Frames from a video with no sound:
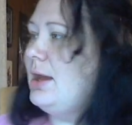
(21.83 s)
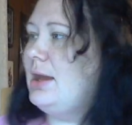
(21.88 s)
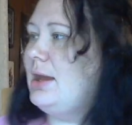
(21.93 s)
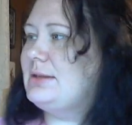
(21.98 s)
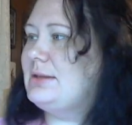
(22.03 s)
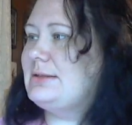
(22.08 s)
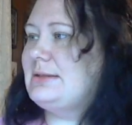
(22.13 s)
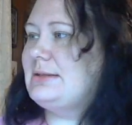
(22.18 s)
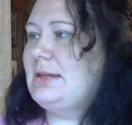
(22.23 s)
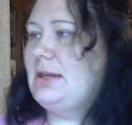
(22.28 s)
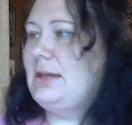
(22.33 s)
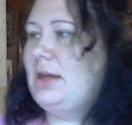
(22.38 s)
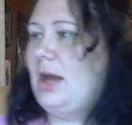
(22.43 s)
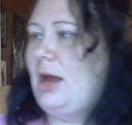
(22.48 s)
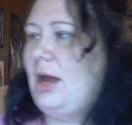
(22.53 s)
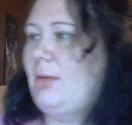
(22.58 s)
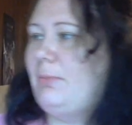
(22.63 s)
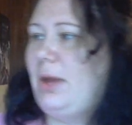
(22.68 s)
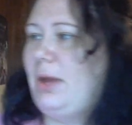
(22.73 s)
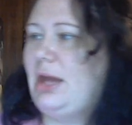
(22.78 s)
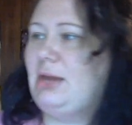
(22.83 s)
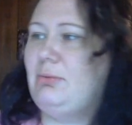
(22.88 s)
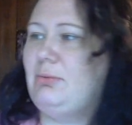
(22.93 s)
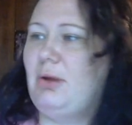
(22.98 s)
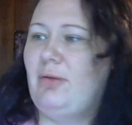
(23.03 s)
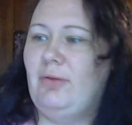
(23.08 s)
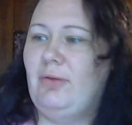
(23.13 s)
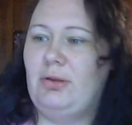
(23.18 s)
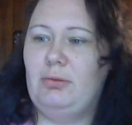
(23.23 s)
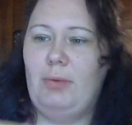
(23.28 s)
It's the Petty
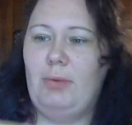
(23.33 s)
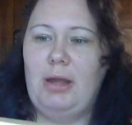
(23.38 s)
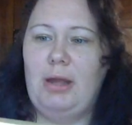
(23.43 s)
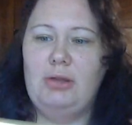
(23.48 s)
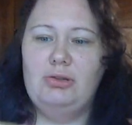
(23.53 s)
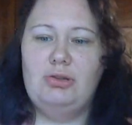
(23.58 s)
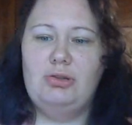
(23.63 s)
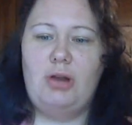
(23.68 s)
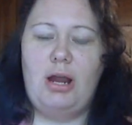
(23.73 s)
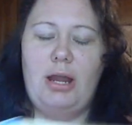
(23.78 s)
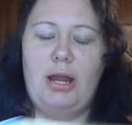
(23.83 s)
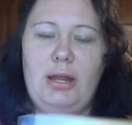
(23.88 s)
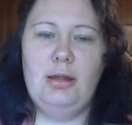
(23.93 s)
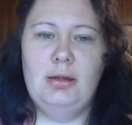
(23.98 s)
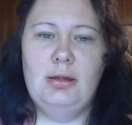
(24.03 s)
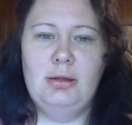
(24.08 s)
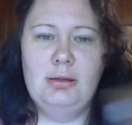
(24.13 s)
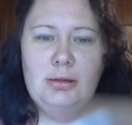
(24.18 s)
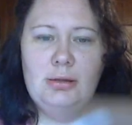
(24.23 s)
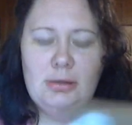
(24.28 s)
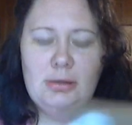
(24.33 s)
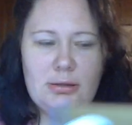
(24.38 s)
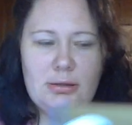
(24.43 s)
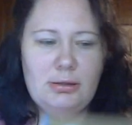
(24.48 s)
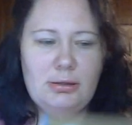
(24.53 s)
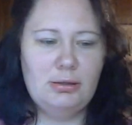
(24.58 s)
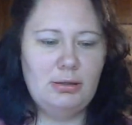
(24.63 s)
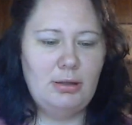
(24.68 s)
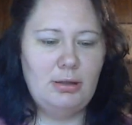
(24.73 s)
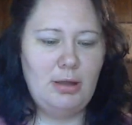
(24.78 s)
Perfect Wet and Dry
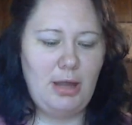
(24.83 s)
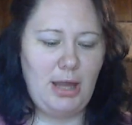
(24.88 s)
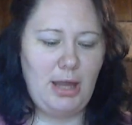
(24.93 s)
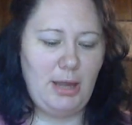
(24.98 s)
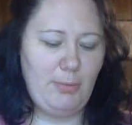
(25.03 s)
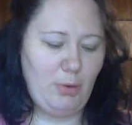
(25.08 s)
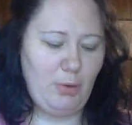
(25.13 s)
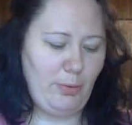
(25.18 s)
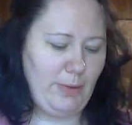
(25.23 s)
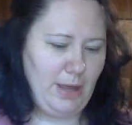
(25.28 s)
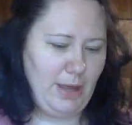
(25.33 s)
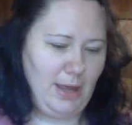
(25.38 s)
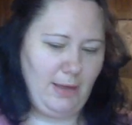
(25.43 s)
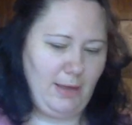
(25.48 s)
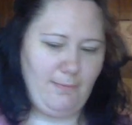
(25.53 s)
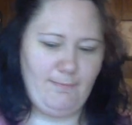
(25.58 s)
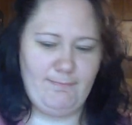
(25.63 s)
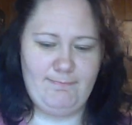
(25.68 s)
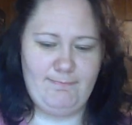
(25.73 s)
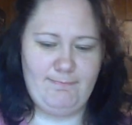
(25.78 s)
Amope.